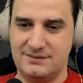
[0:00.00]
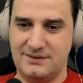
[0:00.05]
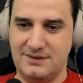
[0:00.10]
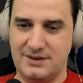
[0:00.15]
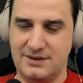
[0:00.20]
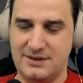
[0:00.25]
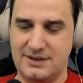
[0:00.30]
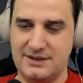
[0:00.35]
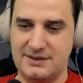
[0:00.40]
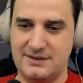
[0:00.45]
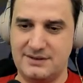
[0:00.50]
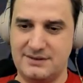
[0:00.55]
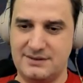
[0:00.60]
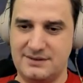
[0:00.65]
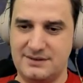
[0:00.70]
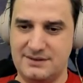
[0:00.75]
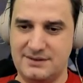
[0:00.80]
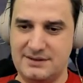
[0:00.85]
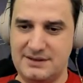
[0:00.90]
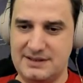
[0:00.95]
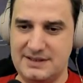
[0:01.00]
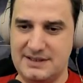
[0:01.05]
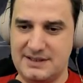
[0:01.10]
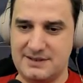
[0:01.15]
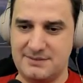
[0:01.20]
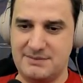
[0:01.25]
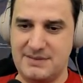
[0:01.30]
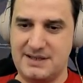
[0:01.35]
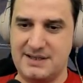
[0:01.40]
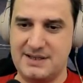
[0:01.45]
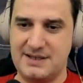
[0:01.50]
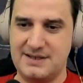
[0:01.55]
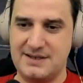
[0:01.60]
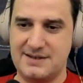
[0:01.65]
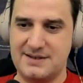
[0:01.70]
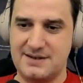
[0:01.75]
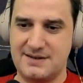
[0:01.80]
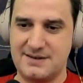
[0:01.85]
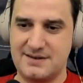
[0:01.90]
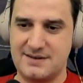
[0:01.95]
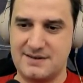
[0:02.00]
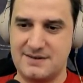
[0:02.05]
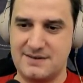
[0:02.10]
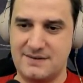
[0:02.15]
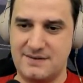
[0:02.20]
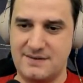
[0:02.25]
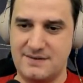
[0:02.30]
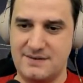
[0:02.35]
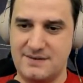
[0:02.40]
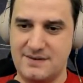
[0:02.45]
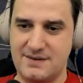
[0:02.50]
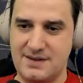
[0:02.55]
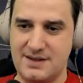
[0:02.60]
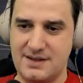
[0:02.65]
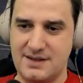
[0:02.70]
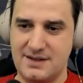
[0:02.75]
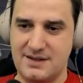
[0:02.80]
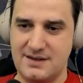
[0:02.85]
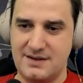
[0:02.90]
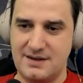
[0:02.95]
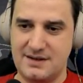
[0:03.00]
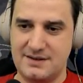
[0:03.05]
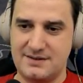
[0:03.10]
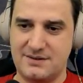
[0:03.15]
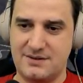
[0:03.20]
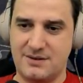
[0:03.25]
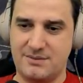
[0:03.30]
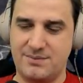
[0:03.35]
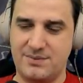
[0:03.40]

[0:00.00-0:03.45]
Right, doesn't make any sense. Let's stop.